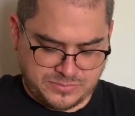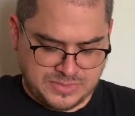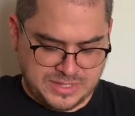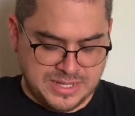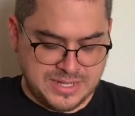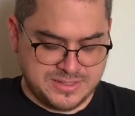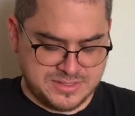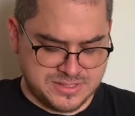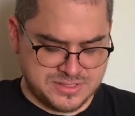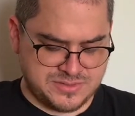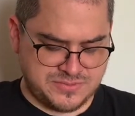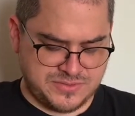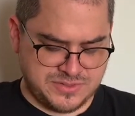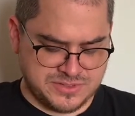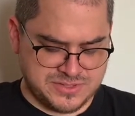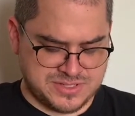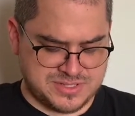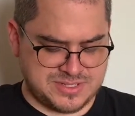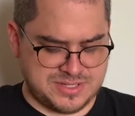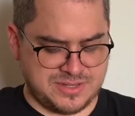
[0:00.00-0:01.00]
it does feel
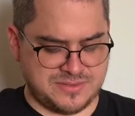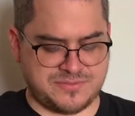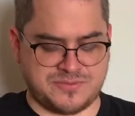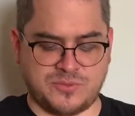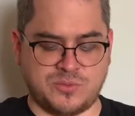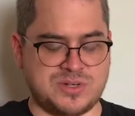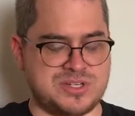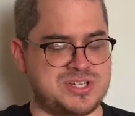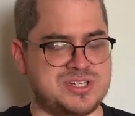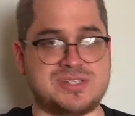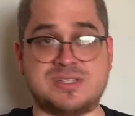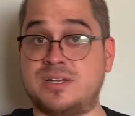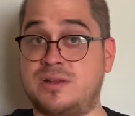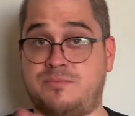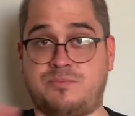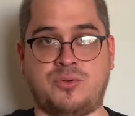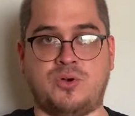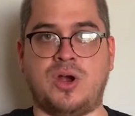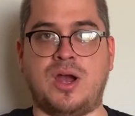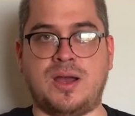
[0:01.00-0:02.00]
stiff, which isn't a
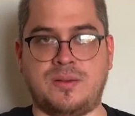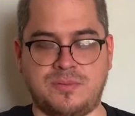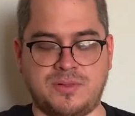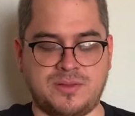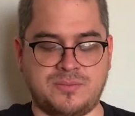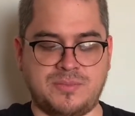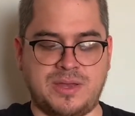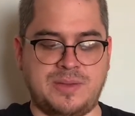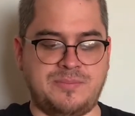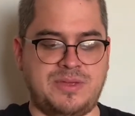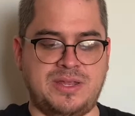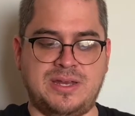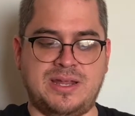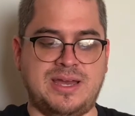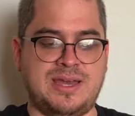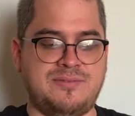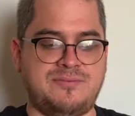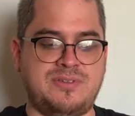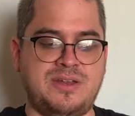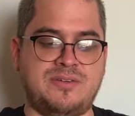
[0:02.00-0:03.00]
problem. I mean,
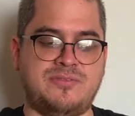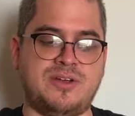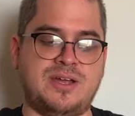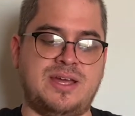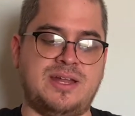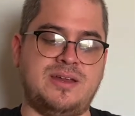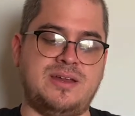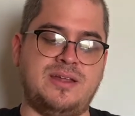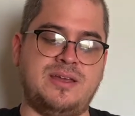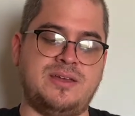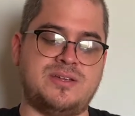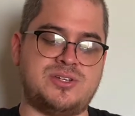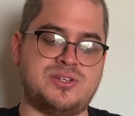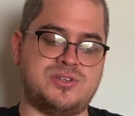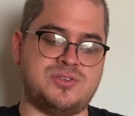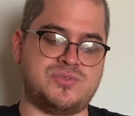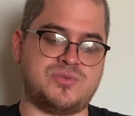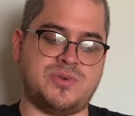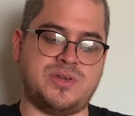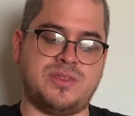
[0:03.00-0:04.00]
I've never had any
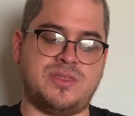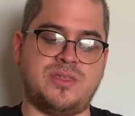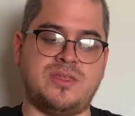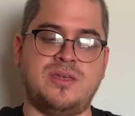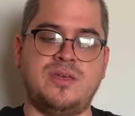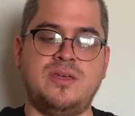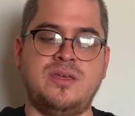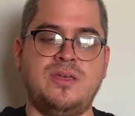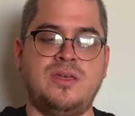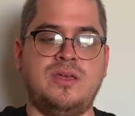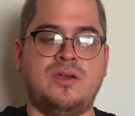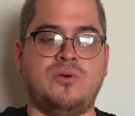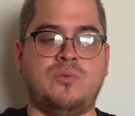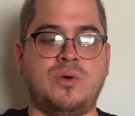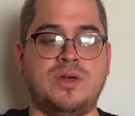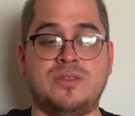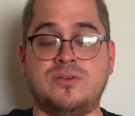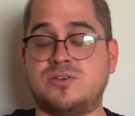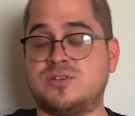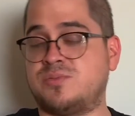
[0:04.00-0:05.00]
issues with
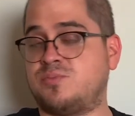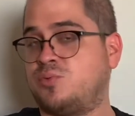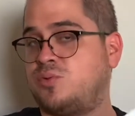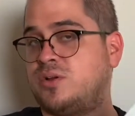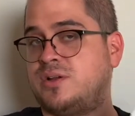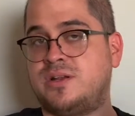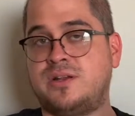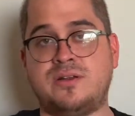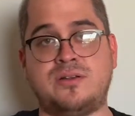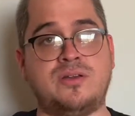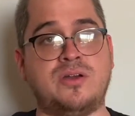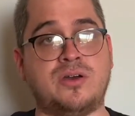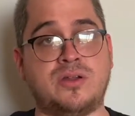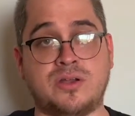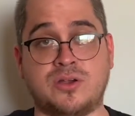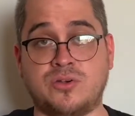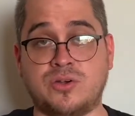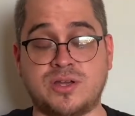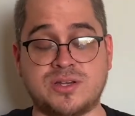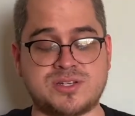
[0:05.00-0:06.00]
whether it's printed on a
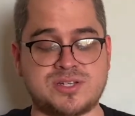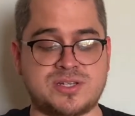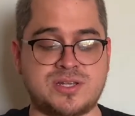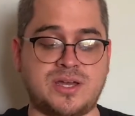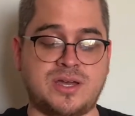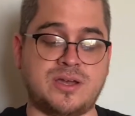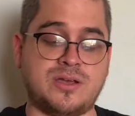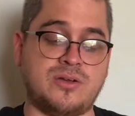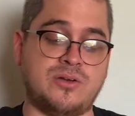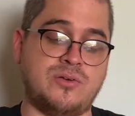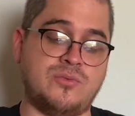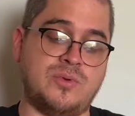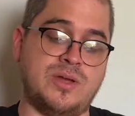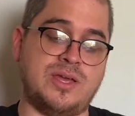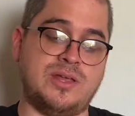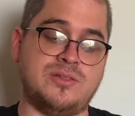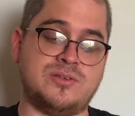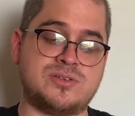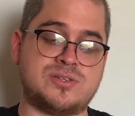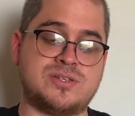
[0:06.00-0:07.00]
crushed stock or a
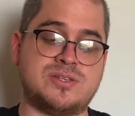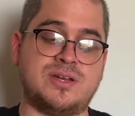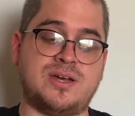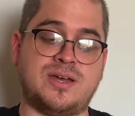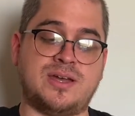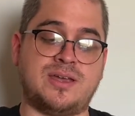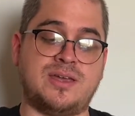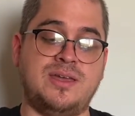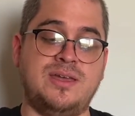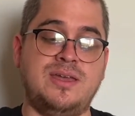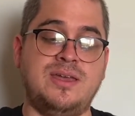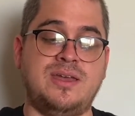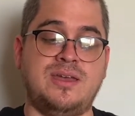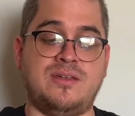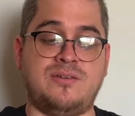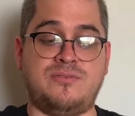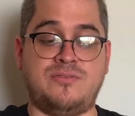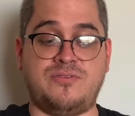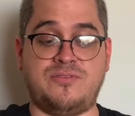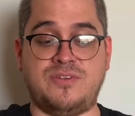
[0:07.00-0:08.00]
regular stock.
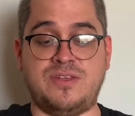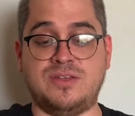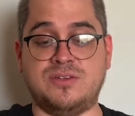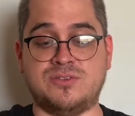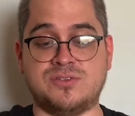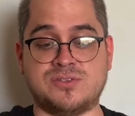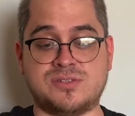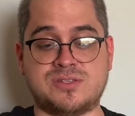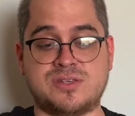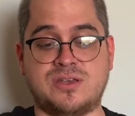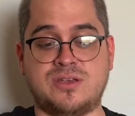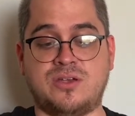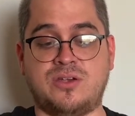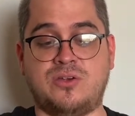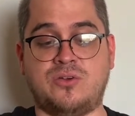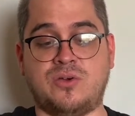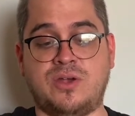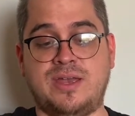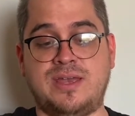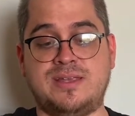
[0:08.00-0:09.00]
It feels
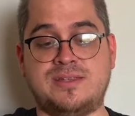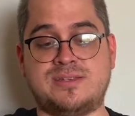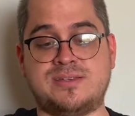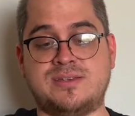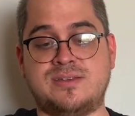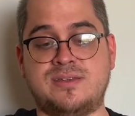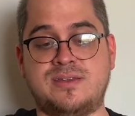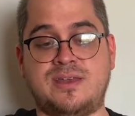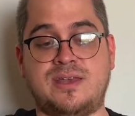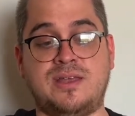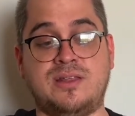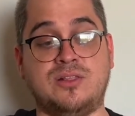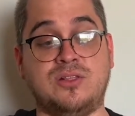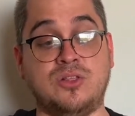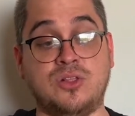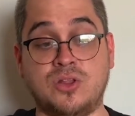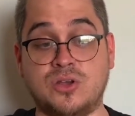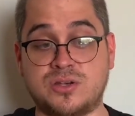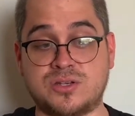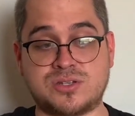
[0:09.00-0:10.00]
great. It
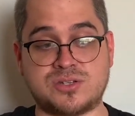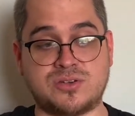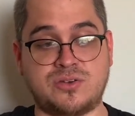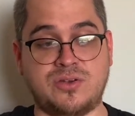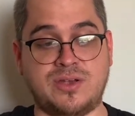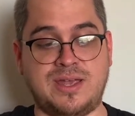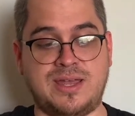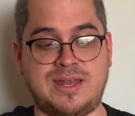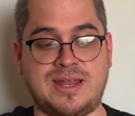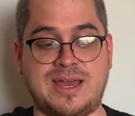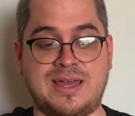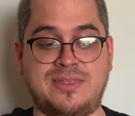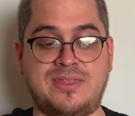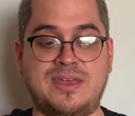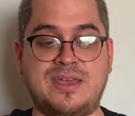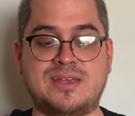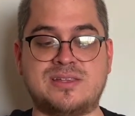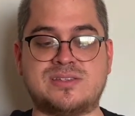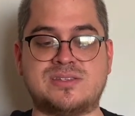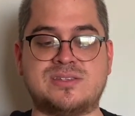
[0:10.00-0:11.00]
looks great. I
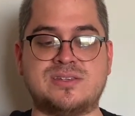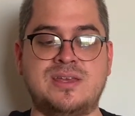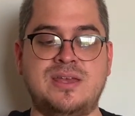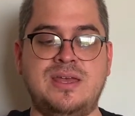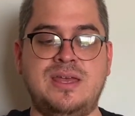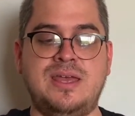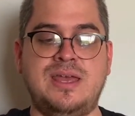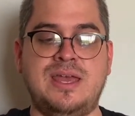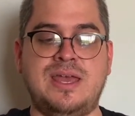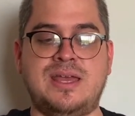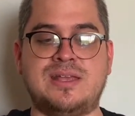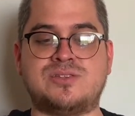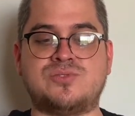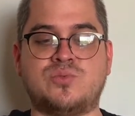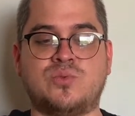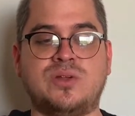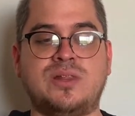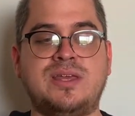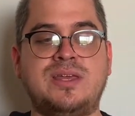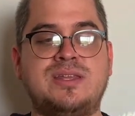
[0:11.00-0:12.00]
think it's, it's
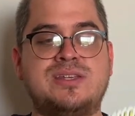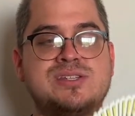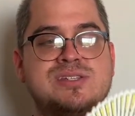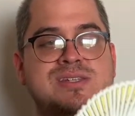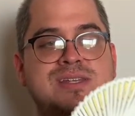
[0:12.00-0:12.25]
really just